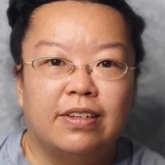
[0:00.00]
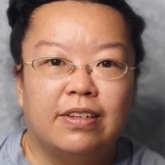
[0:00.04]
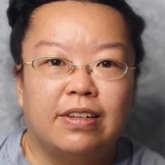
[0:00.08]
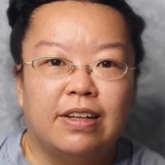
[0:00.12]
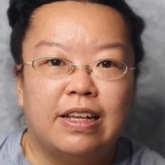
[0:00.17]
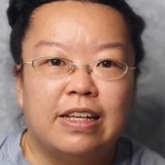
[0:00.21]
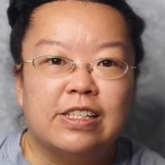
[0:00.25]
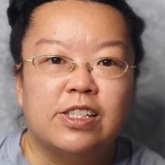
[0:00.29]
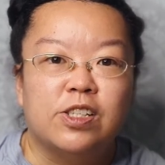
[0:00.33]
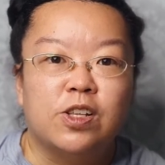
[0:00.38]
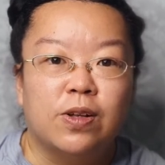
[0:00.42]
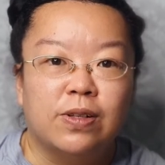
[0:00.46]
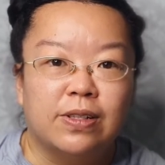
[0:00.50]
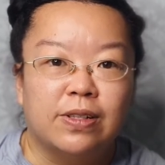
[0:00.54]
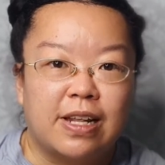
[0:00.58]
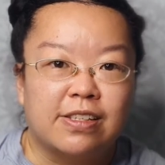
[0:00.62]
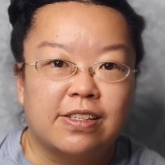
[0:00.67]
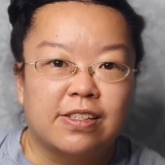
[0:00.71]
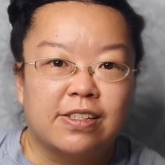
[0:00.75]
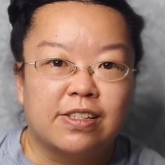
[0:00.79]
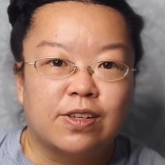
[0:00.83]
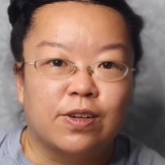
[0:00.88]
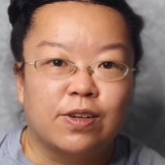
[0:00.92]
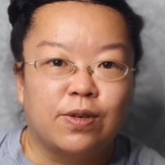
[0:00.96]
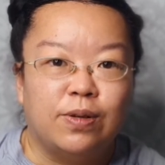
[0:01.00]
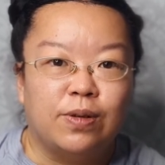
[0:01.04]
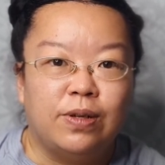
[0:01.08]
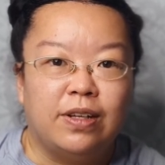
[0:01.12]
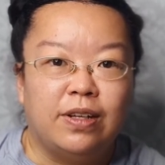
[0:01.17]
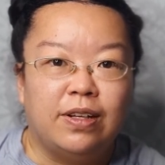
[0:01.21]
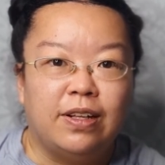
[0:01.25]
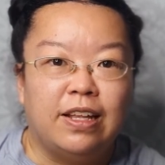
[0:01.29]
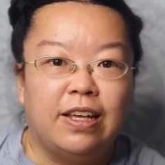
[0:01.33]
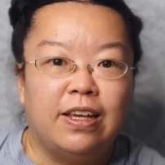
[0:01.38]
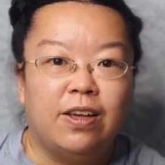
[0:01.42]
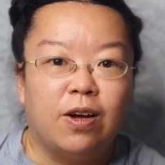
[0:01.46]
it's not
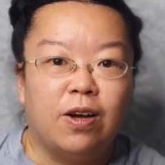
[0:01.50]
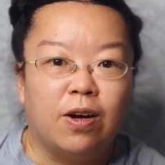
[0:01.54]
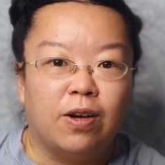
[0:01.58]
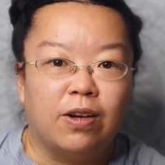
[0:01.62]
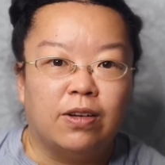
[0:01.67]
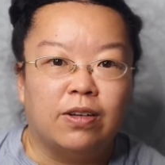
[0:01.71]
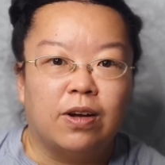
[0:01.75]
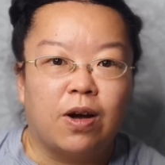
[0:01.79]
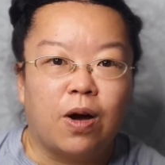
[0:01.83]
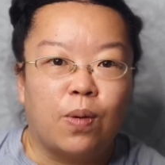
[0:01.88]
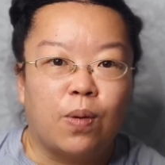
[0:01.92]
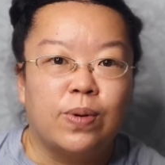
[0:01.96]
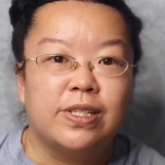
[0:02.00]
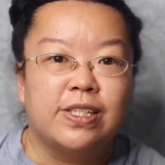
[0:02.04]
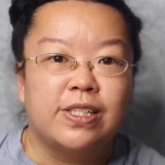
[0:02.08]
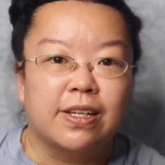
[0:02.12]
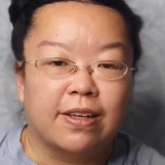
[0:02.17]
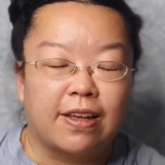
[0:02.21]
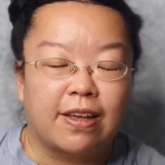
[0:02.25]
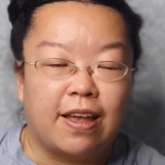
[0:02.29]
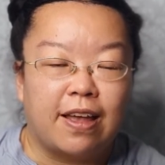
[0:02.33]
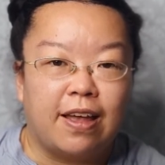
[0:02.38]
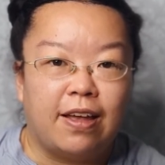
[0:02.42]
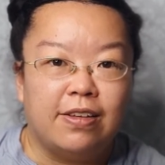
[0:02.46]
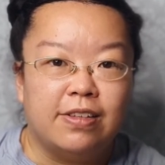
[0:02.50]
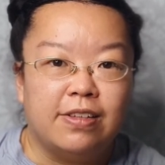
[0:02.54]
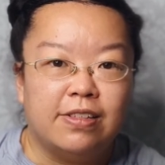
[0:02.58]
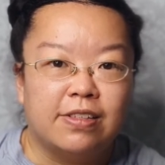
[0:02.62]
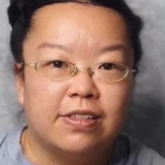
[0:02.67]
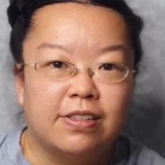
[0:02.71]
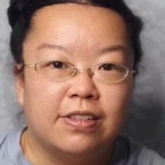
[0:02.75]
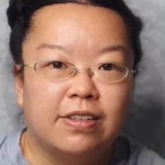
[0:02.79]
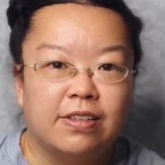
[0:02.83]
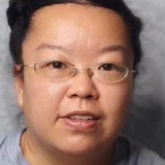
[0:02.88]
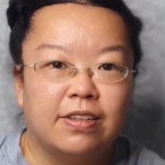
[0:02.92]
necessarily always the case.